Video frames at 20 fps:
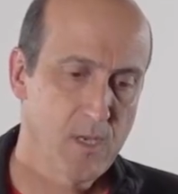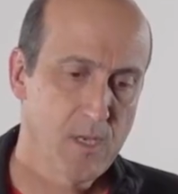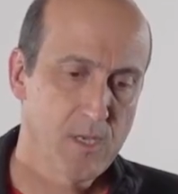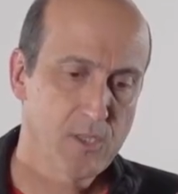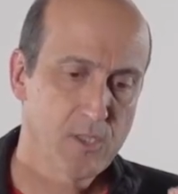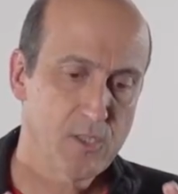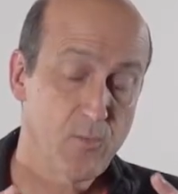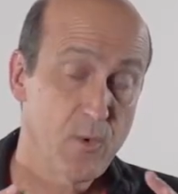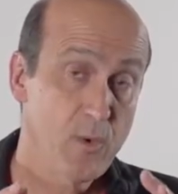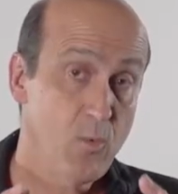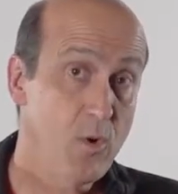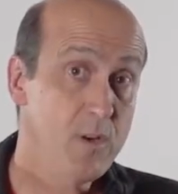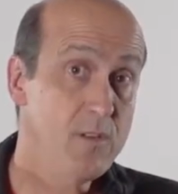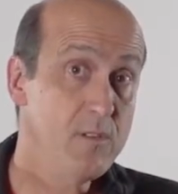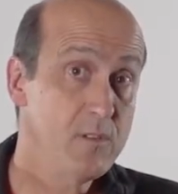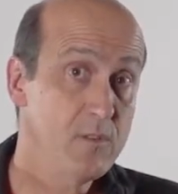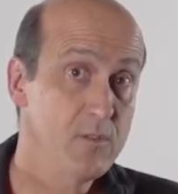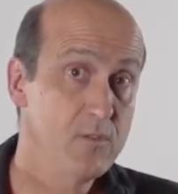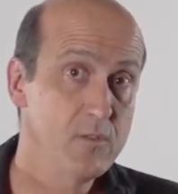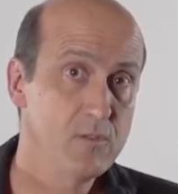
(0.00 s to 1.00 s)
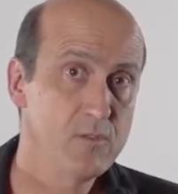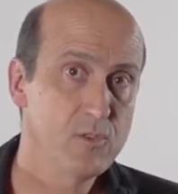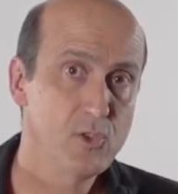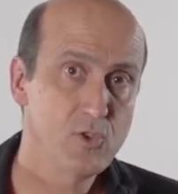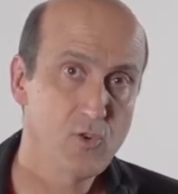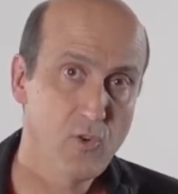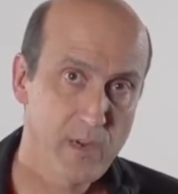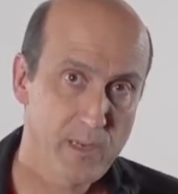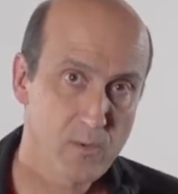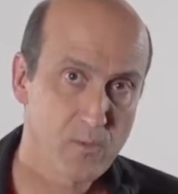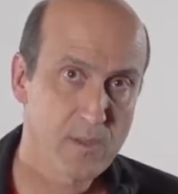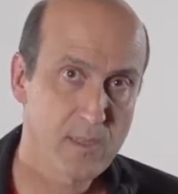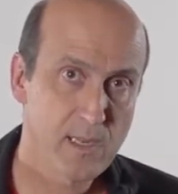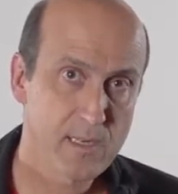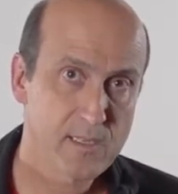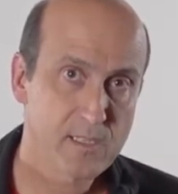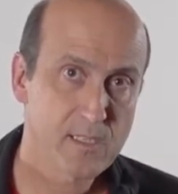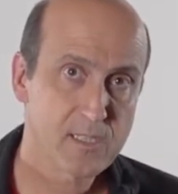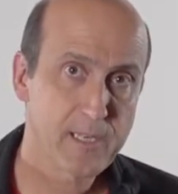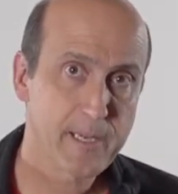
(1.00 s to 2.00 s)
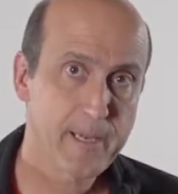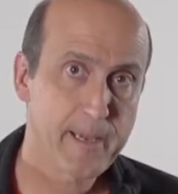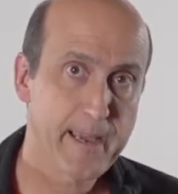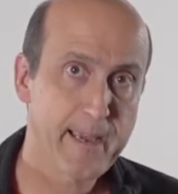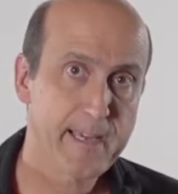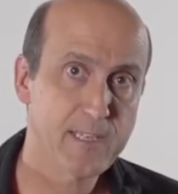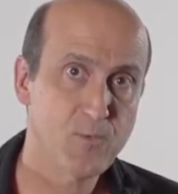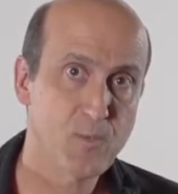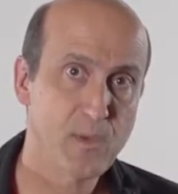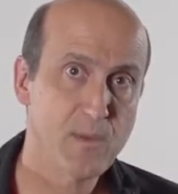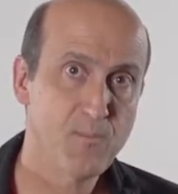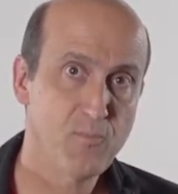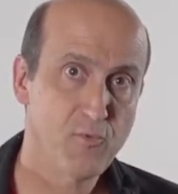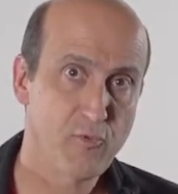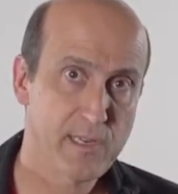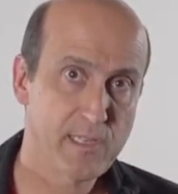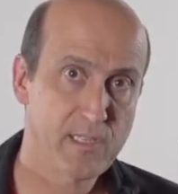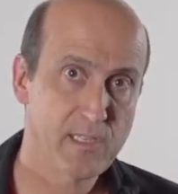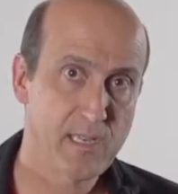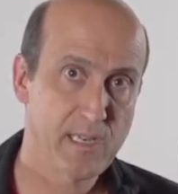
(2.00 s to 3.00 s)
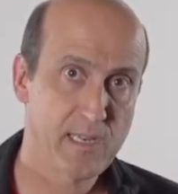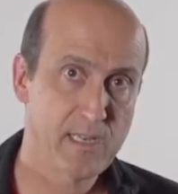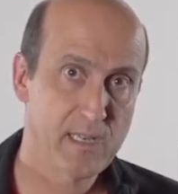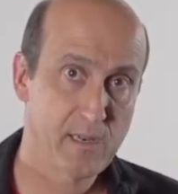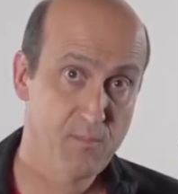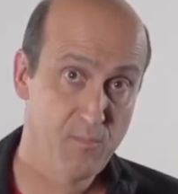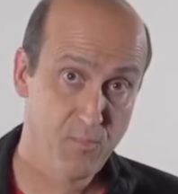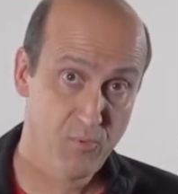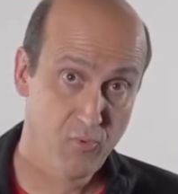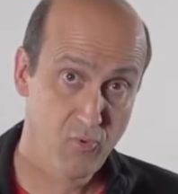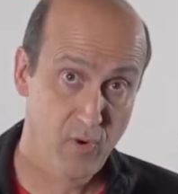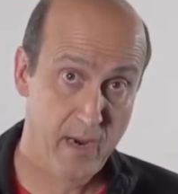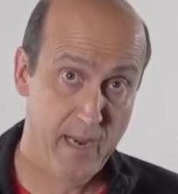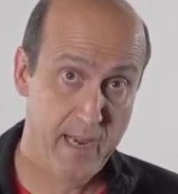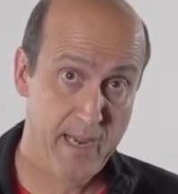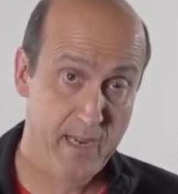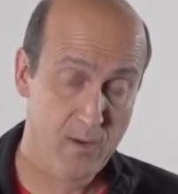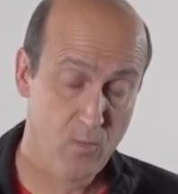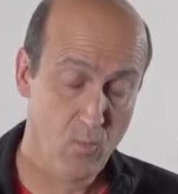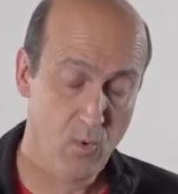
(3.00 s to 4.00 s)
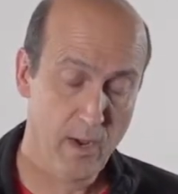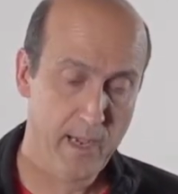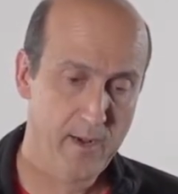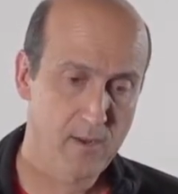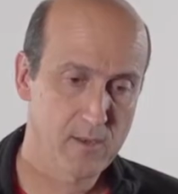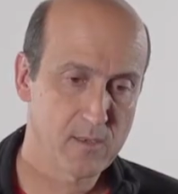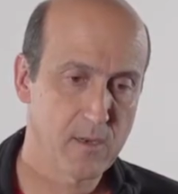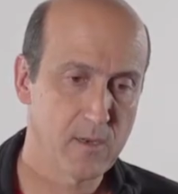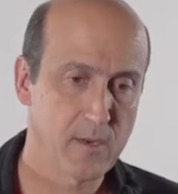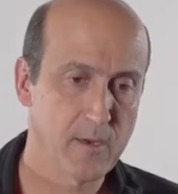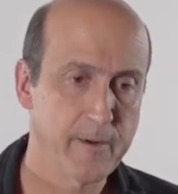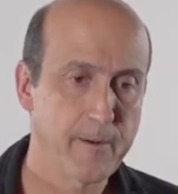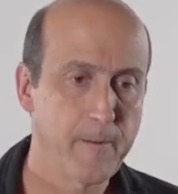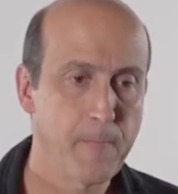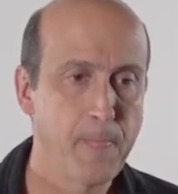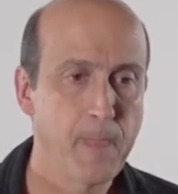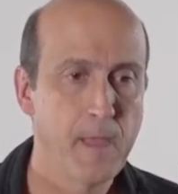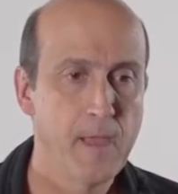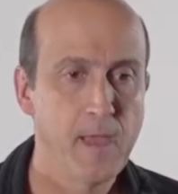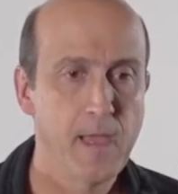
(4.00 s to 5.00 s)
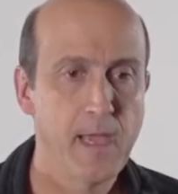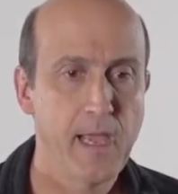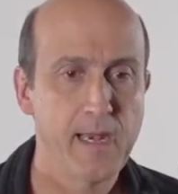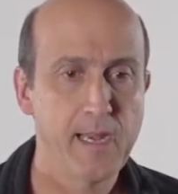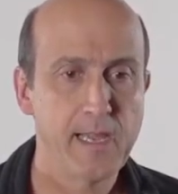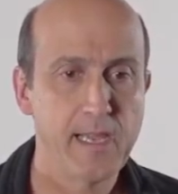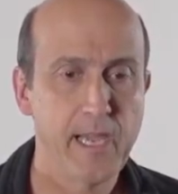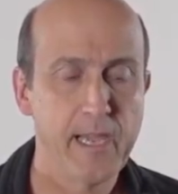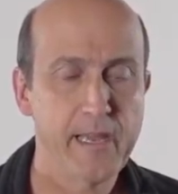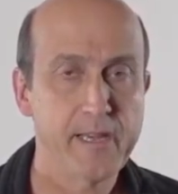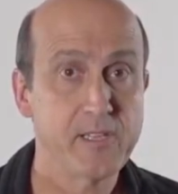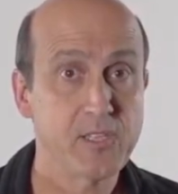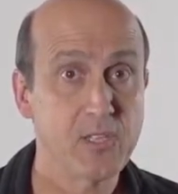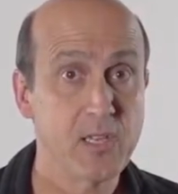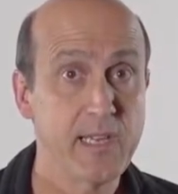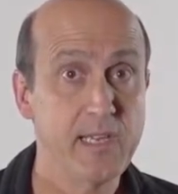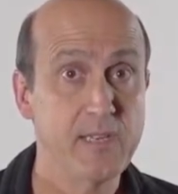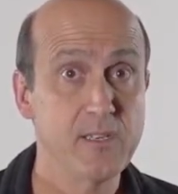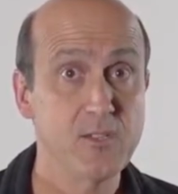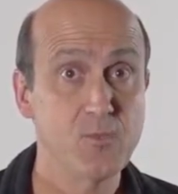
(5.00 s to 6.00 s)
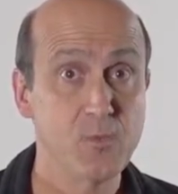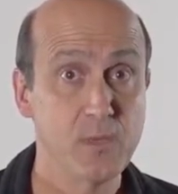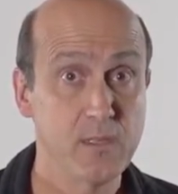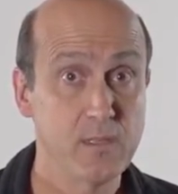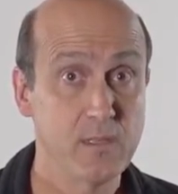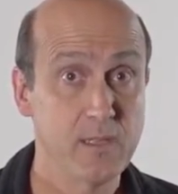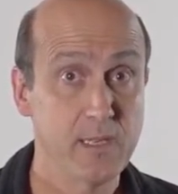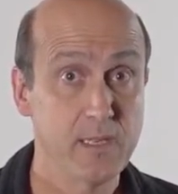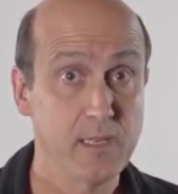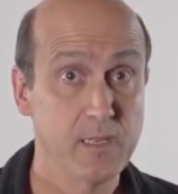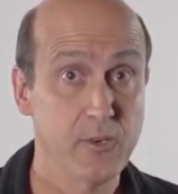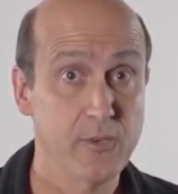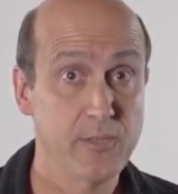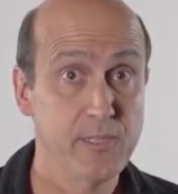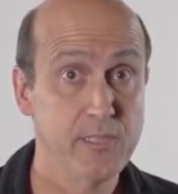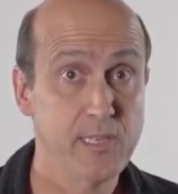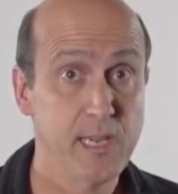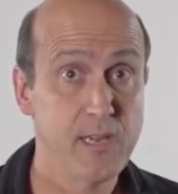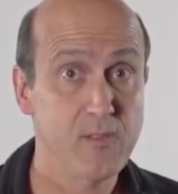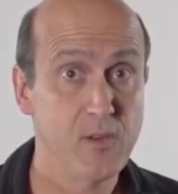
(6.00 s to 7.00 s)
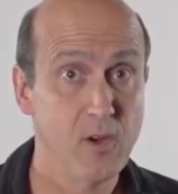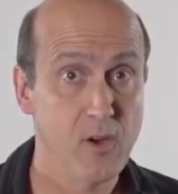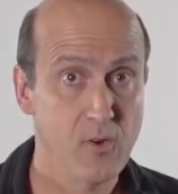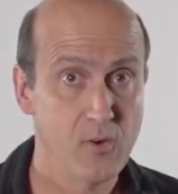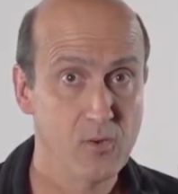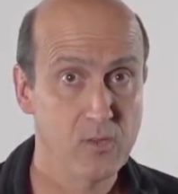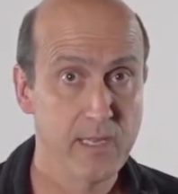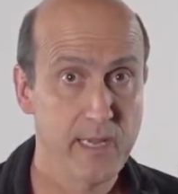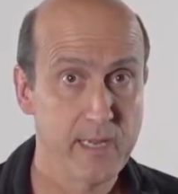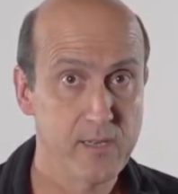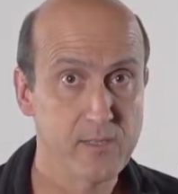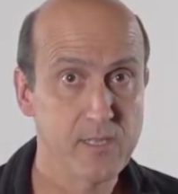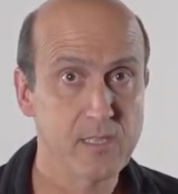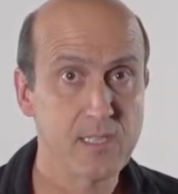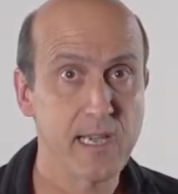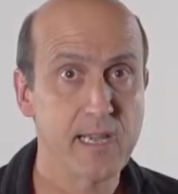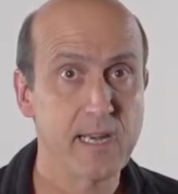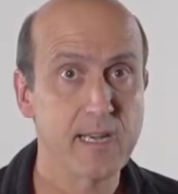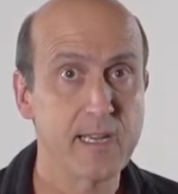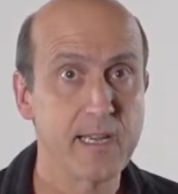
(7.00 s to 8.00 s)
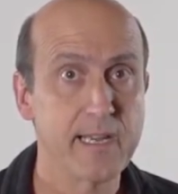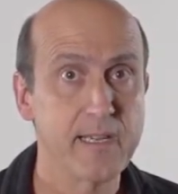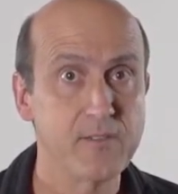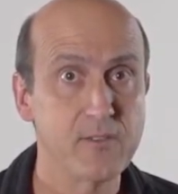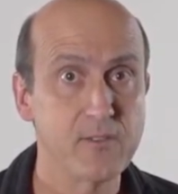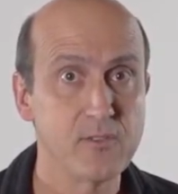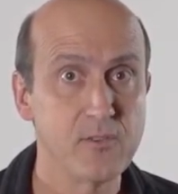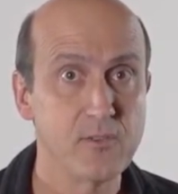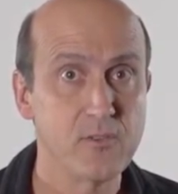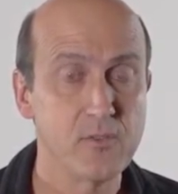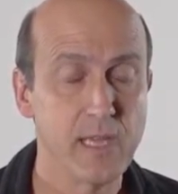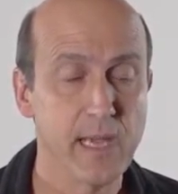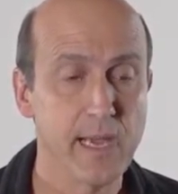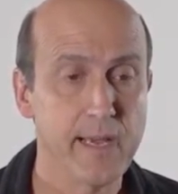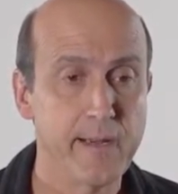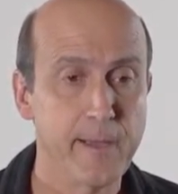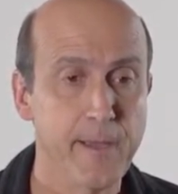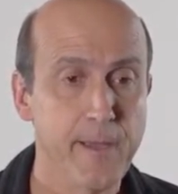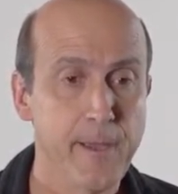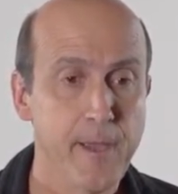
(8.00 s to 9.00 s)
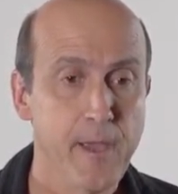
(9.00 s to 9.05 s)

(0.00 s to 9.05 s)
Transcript: So we want you to join with us as we press in and pray and wait on God. And again, as leaders, we're going to take the whole day on Saturday to do that.